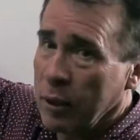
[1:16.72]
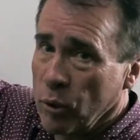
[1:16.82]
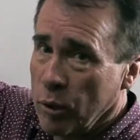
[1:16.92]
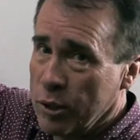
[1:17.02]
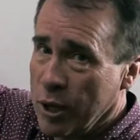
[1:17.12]

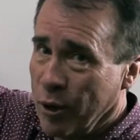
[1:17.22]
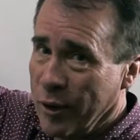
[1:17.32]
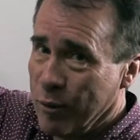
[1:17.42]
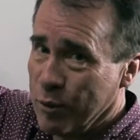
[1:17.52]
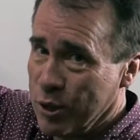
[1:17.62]
we were told
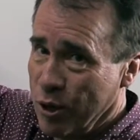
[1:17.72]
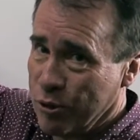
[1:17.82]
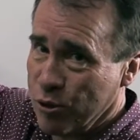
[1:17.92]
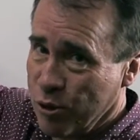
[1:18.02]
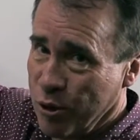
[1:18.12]
that was
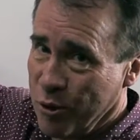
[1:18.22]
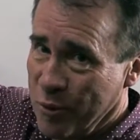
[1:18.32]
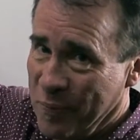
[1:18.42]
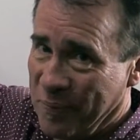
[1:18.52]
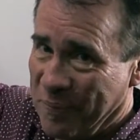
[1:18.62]
not true.
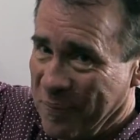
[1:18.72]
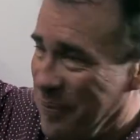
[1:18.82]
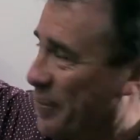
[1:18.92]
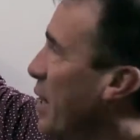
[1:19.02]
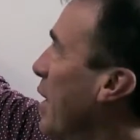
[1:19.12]

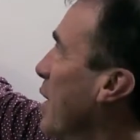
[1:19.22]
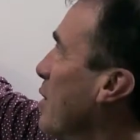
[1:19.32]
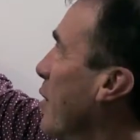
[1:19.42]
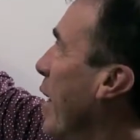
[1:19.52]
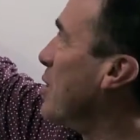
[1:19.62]

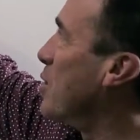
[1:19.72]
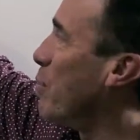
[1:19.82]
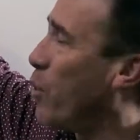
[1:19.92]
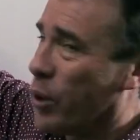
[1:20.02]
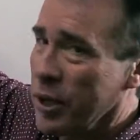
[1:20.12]
So that's the
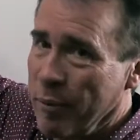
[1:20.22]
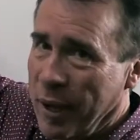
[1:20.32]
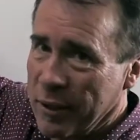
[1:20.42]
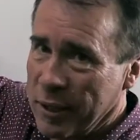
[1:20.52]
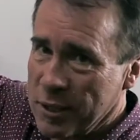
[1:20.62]
point
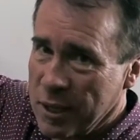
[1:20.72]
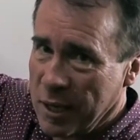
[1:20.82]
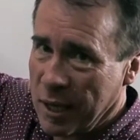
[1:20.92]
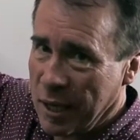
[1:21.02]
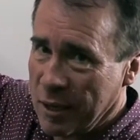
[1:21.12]
about this in
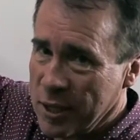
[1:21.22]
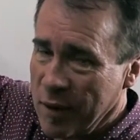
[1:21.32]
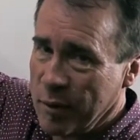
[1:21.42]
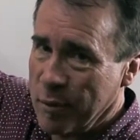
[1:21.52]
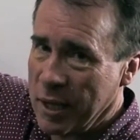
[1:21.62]
here. It's
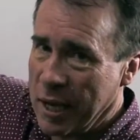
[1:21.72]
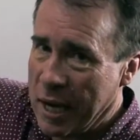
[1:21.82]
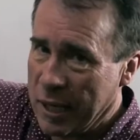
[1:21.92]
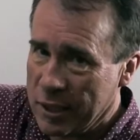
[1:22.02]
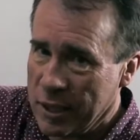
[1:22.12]
giving me the
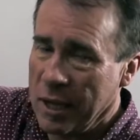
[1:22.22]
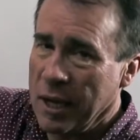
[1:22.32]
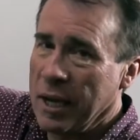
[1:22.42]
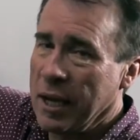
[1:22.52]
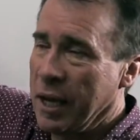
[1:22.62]
hint
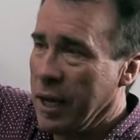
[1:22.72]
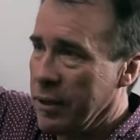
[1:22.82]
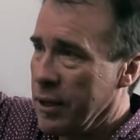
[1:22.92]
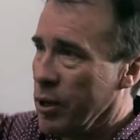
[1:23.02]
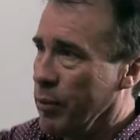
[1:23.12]
here,
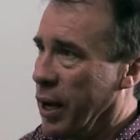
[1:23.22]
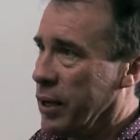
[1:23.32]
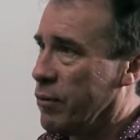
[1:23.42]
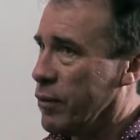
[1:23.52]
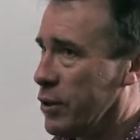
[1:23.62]
think about
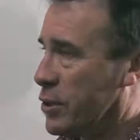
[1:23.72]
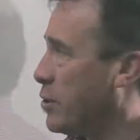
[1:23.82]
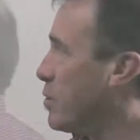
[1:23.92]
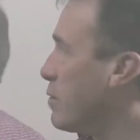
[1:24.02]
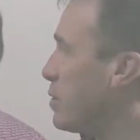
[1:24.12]

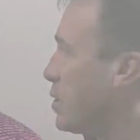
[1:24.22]
inverses.